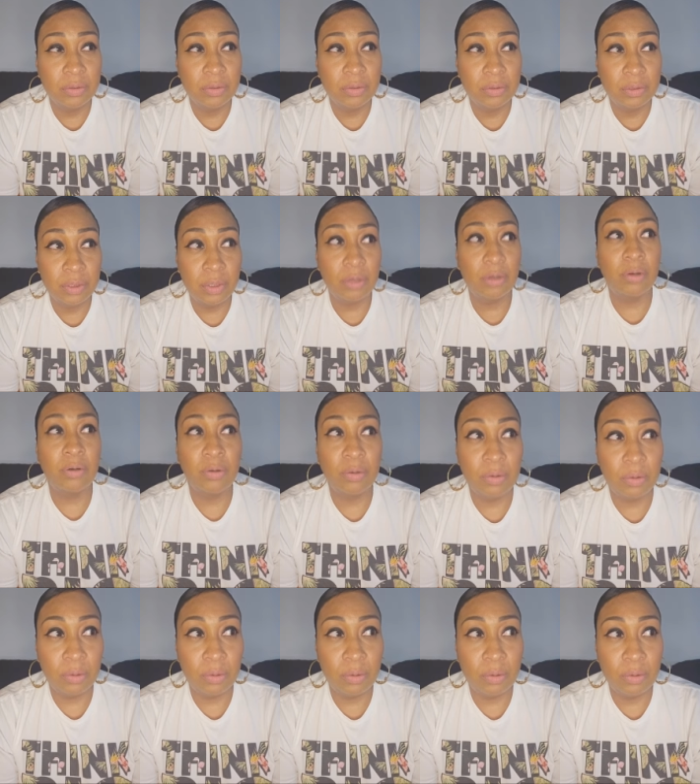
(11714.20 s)
So
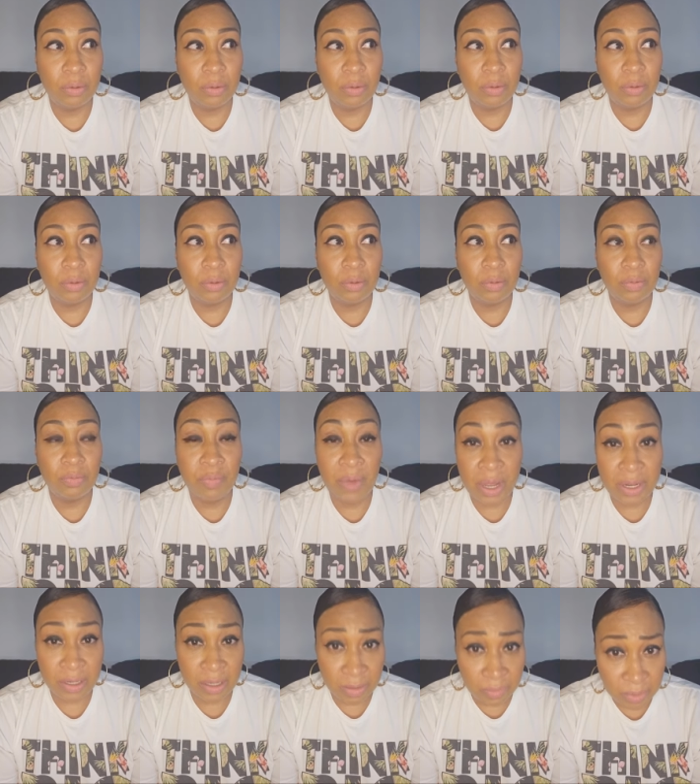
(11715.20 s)

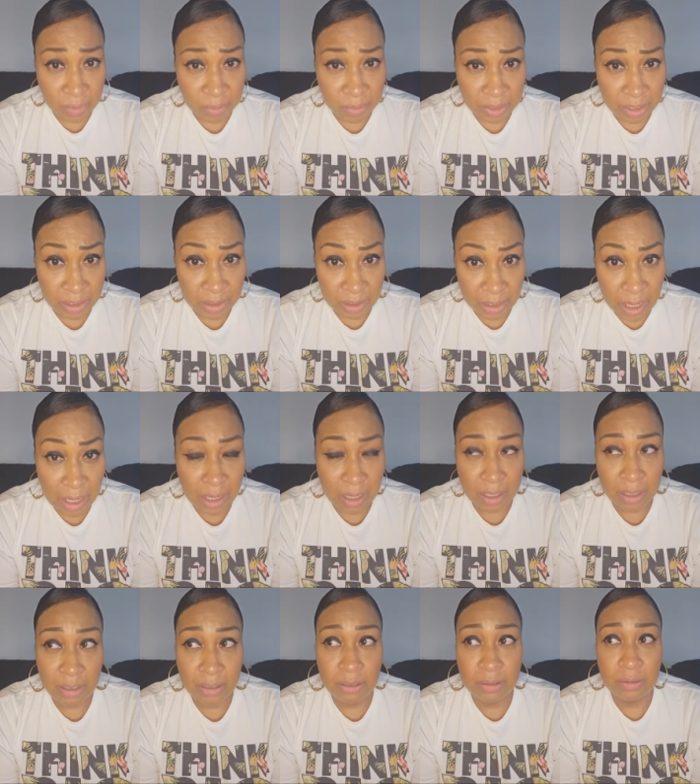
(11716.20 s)
my number being
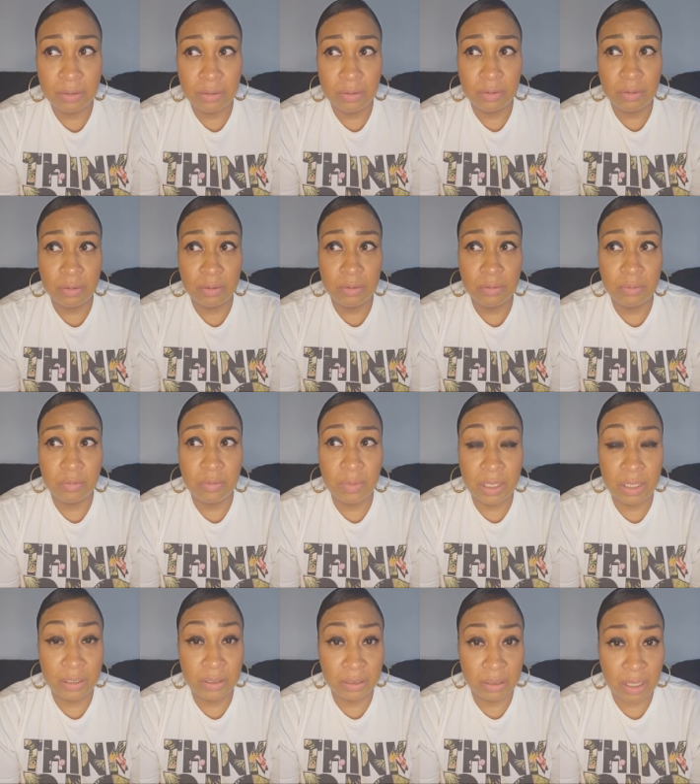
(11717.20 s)
nine
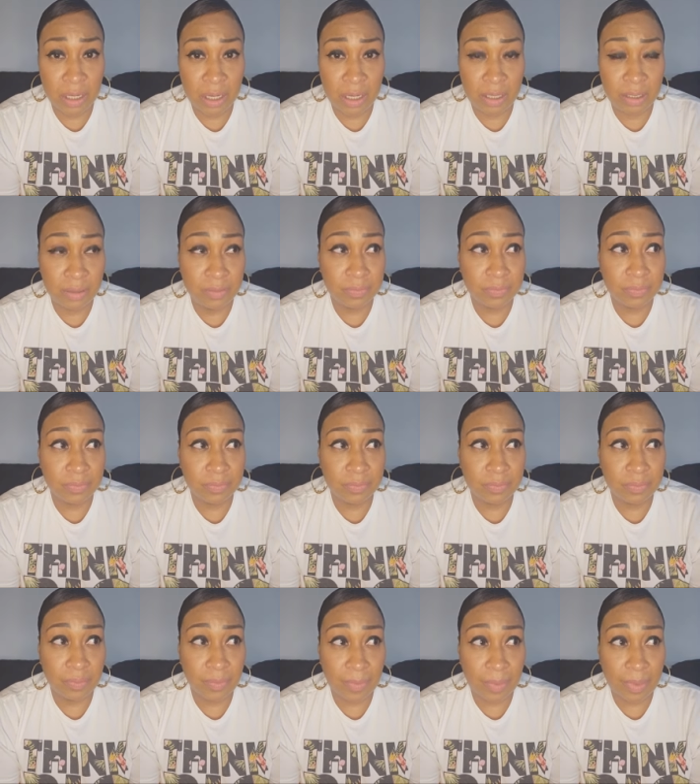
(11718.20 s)
means that
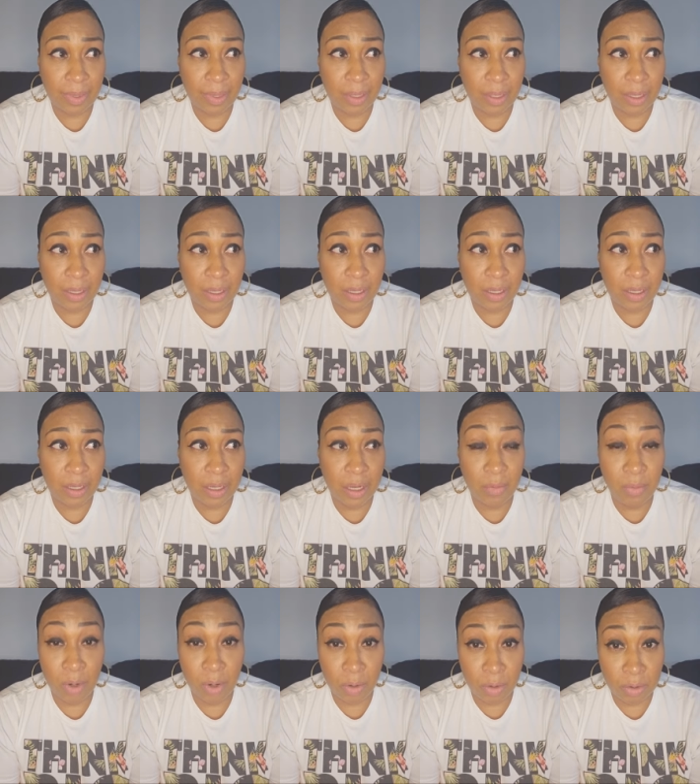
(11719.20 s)

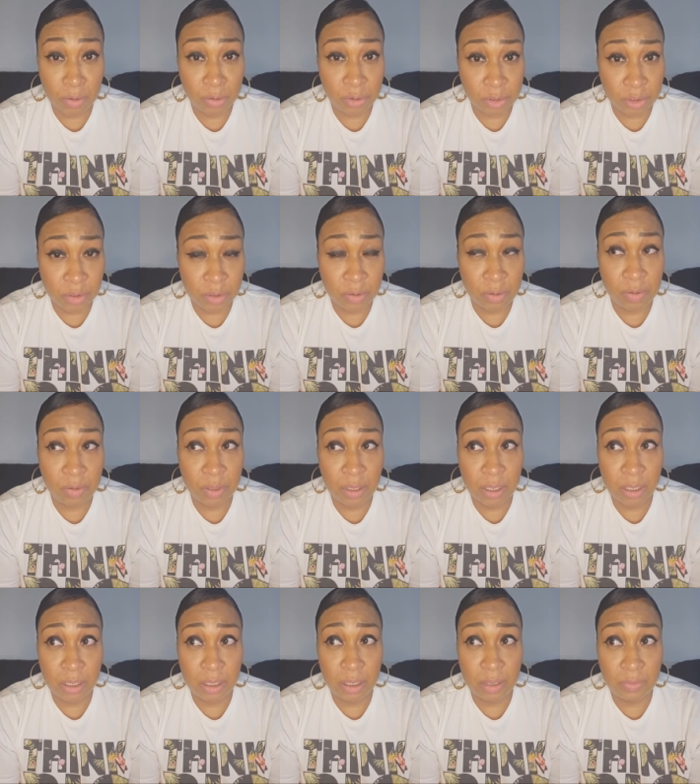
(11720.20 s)
I'm an old soul
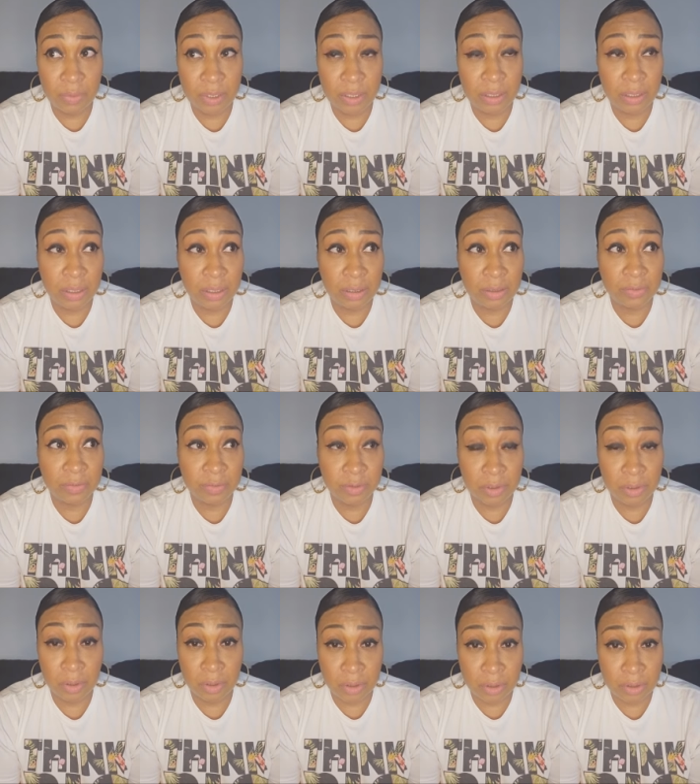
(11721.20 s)
and I've been here for
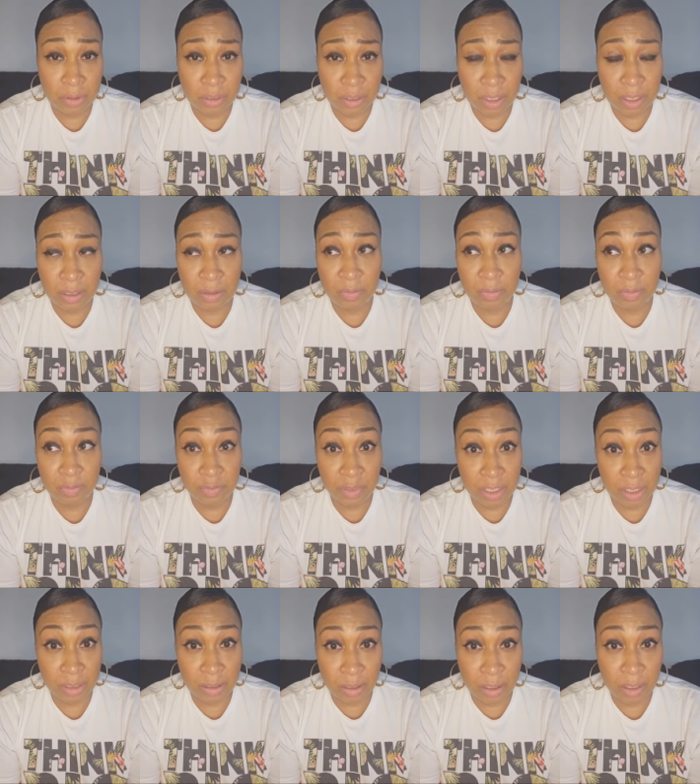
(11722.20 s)
a long time,
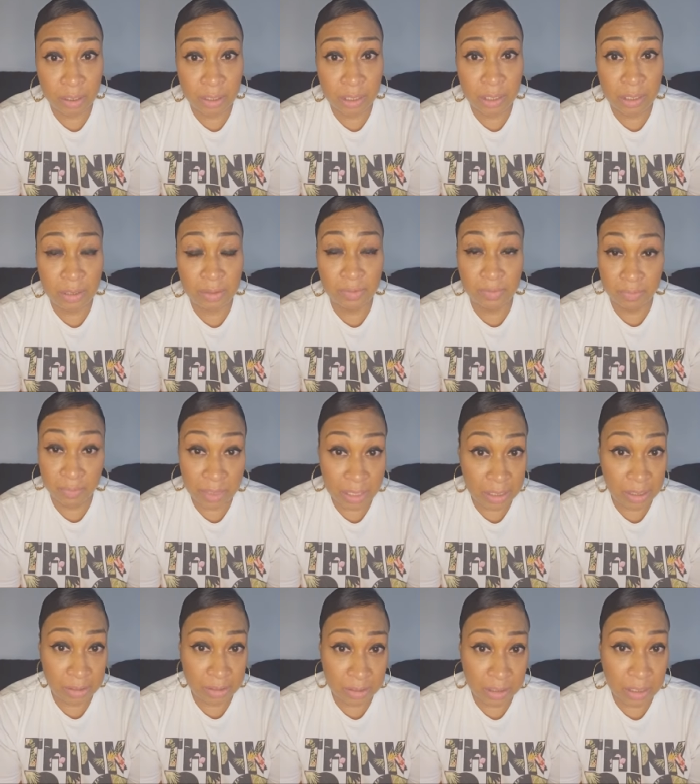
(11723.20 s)
reincarnated
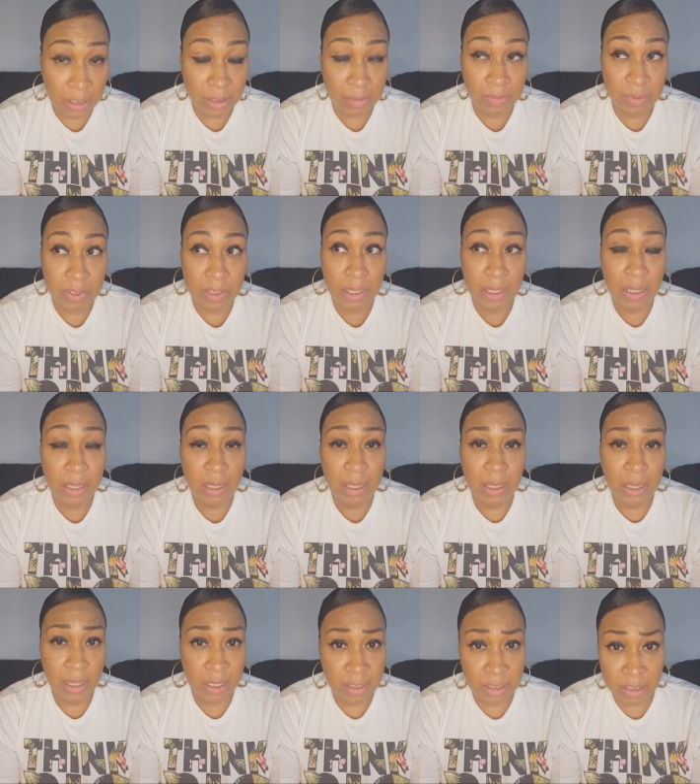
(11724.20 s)
many a times,
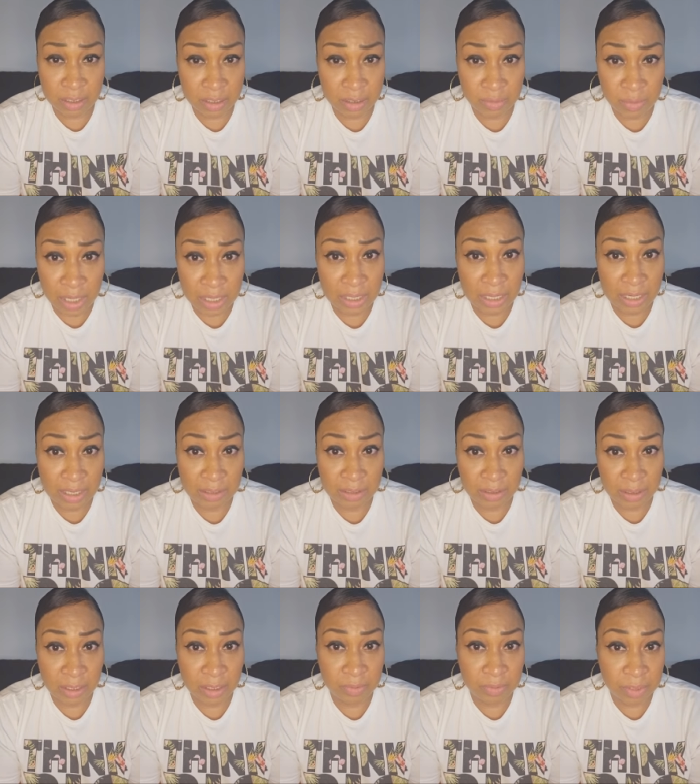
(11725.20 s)
and this is my last
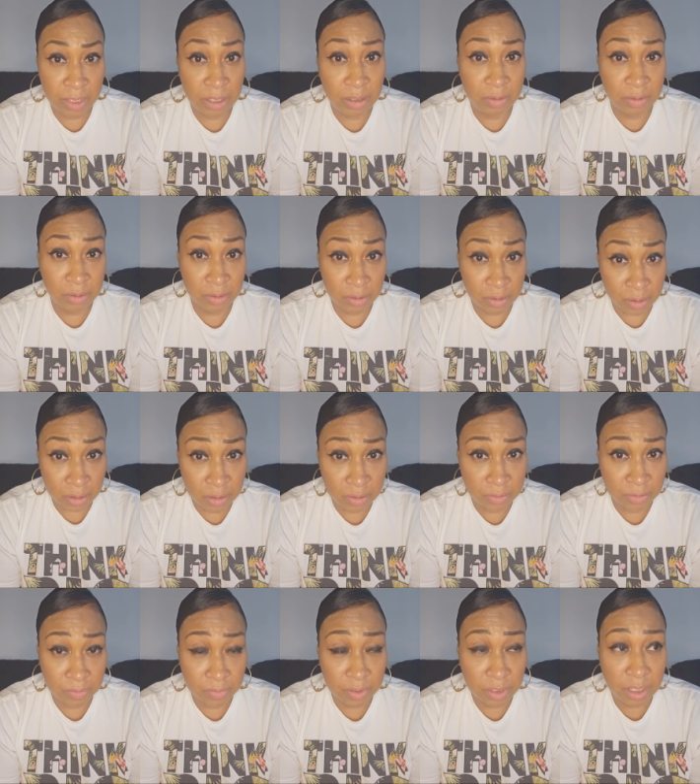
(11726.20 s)
time here on
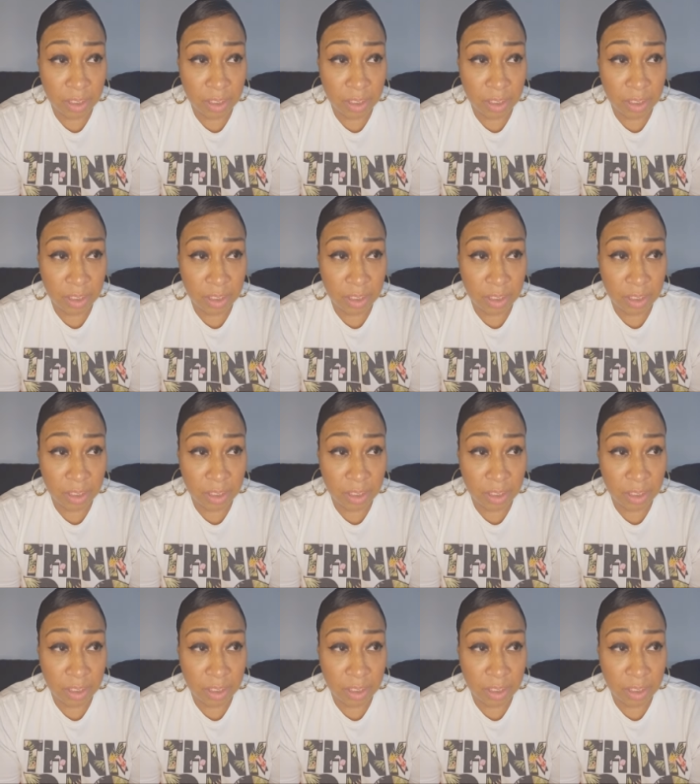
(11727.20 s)
earth.